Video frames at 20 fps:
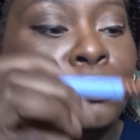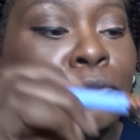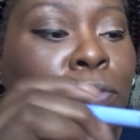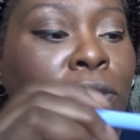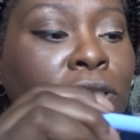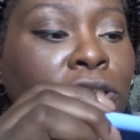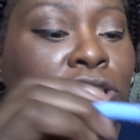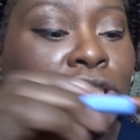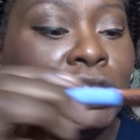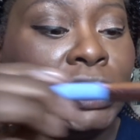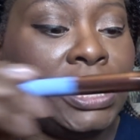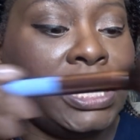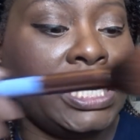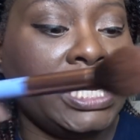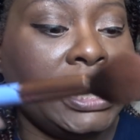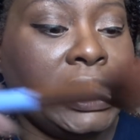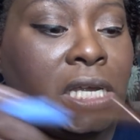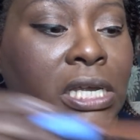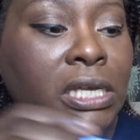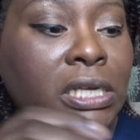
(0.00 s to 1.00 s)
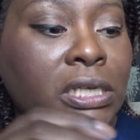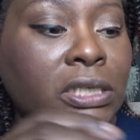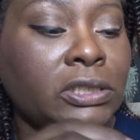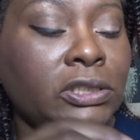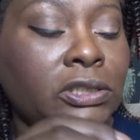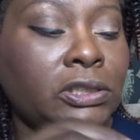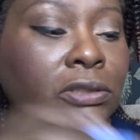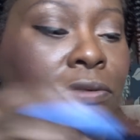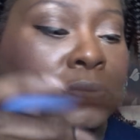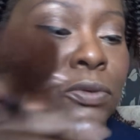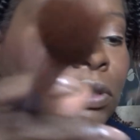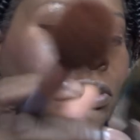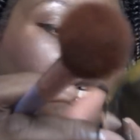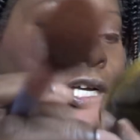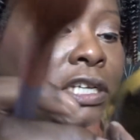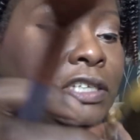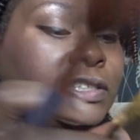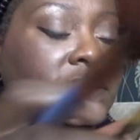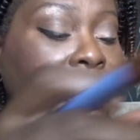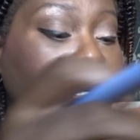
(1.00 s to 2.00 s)
which is, what
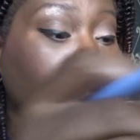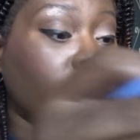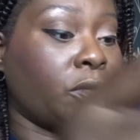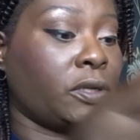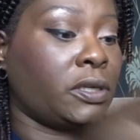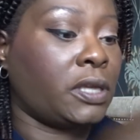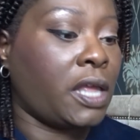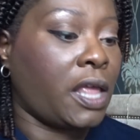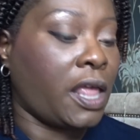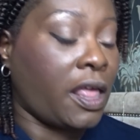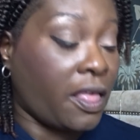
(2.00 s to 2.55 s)
color is that one?